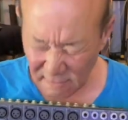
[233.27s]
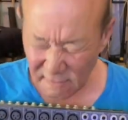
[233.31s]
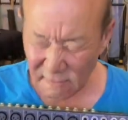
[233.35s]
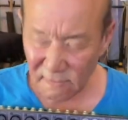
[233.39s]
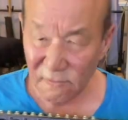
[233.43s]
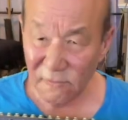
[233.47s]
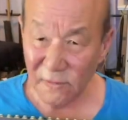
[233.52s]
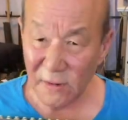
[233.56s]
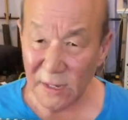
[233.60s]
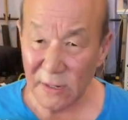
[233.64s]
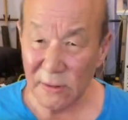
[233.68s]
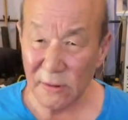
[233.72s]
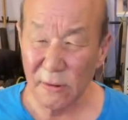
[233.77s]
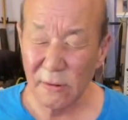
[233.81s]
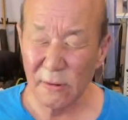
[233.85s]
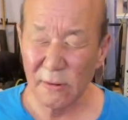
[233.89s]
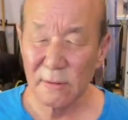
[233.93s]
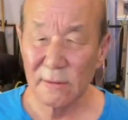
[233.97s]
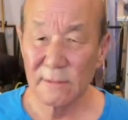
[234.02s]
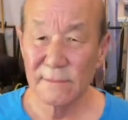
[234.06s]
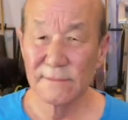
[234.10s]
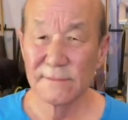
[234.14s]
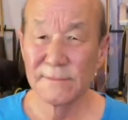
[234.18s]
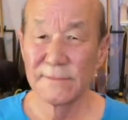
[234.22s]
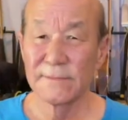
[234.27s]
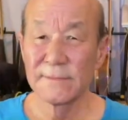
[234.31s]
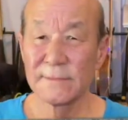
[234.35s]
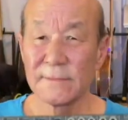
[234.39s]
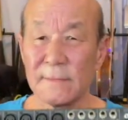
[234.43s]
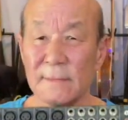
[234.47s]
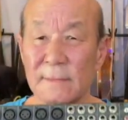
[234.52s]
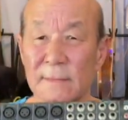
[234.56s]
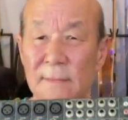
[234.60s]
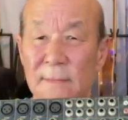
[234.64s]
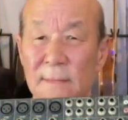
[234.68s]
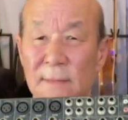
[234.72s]
fader
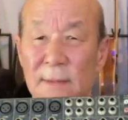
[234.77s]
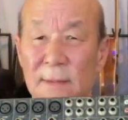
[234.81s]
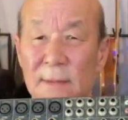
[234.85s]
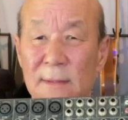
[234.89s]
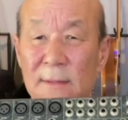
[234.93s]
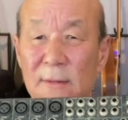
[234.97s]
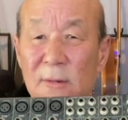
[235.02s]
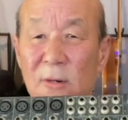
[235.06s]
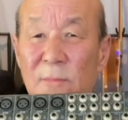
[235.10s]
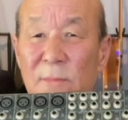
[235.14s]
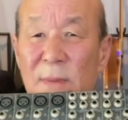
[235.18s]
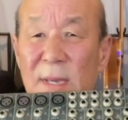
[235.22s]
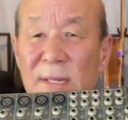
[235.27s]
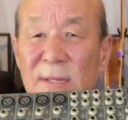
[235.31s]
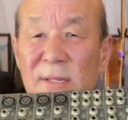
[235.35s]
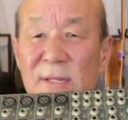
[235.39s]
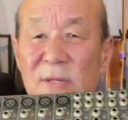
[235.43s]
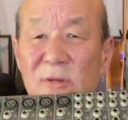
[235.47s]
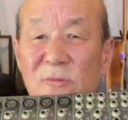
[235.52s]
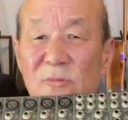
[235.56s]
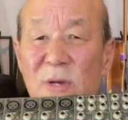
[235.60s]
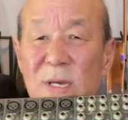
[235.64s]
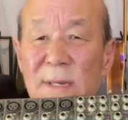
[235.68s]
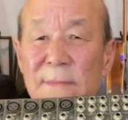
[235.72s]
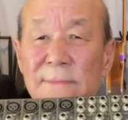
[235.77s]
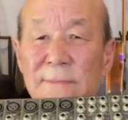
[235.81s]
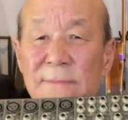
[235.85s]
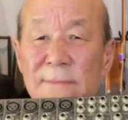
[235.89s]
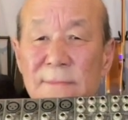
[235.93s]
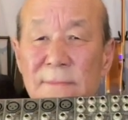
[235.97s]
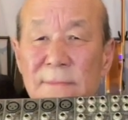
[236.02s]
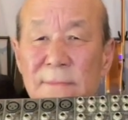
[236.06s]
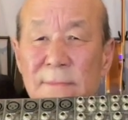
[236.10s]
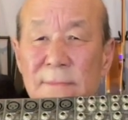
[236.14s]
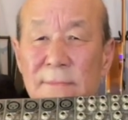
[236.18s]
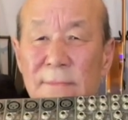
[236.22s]
or base strip,
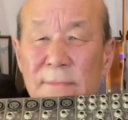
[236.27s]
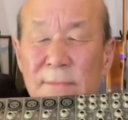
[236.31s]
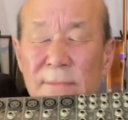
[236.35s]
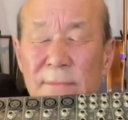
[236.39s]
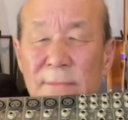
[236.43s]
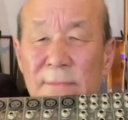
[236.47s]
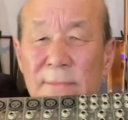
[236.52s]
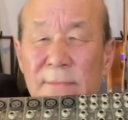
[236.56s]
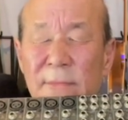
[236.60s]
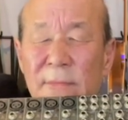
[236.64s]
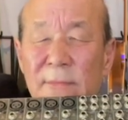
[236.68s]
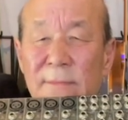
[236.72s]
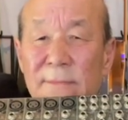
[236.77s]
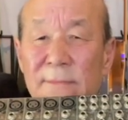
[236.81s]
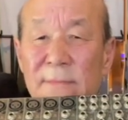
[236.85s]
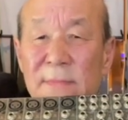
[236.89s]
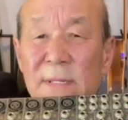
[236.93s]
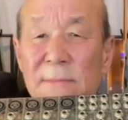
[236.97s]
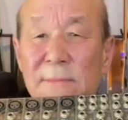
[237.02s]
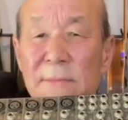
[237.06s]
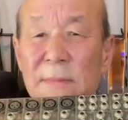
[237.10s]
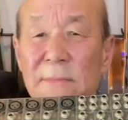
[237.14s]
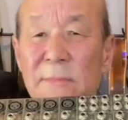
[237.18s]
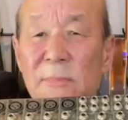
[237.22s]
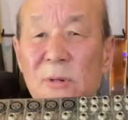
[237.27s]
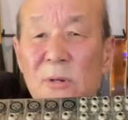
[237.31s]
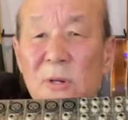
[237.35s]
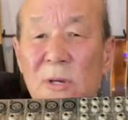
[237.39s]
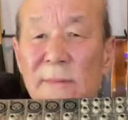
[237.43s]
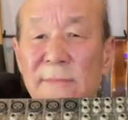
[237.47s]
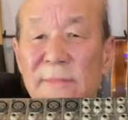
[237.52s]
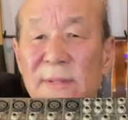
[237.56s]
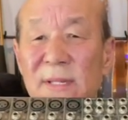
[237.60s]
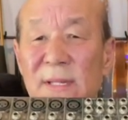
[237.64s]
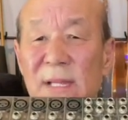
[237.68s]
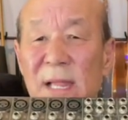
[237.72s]
some people call
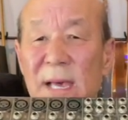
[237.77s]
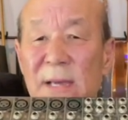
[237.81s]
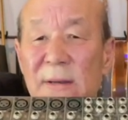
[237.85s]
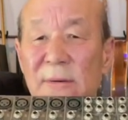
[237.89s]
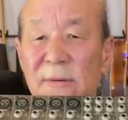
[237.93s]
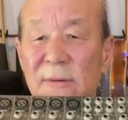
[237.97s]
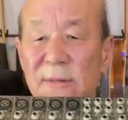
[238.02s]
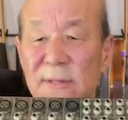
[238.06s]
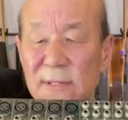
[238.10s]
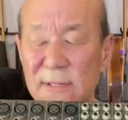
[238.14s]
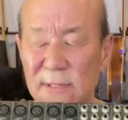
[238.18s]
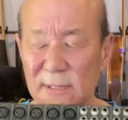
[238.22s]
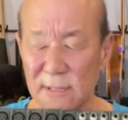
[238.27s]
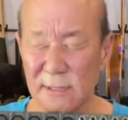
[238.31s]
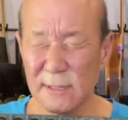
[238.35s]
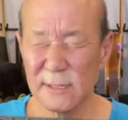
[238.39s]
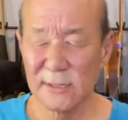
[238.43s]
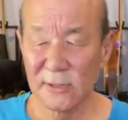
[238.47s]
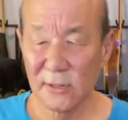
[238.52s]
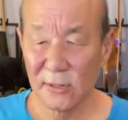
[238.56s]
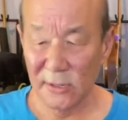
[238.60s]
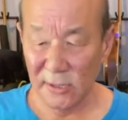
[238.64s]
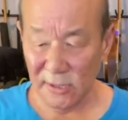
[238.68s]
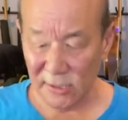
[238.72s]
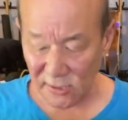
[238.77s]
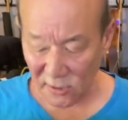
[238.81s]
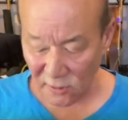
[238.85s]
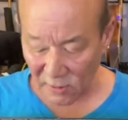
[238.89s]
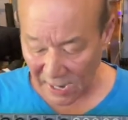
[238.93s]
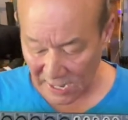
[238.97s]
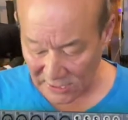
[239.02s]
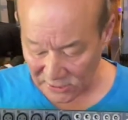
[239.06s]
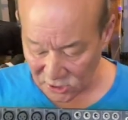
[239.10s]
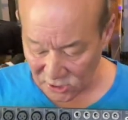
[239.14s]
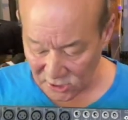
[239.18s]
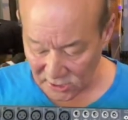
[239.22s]
them sliders, started
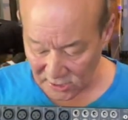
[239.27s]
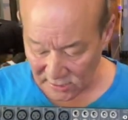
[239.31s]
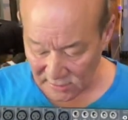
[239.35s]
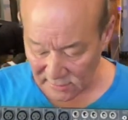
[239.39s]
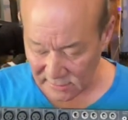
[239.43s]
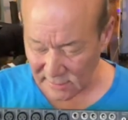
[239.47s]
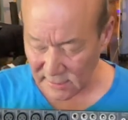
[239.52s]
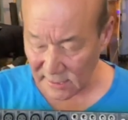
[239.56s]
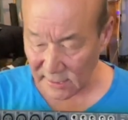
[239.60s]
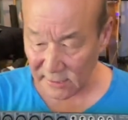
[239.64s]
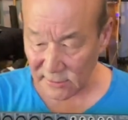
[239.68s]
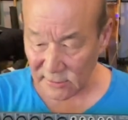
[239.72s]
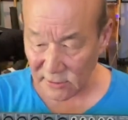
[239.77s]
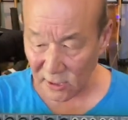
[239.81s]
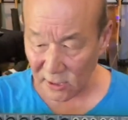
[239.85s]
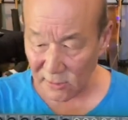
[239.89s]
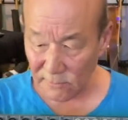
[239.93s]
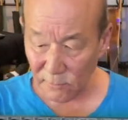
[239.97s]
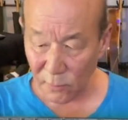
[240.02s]
scratching, and I started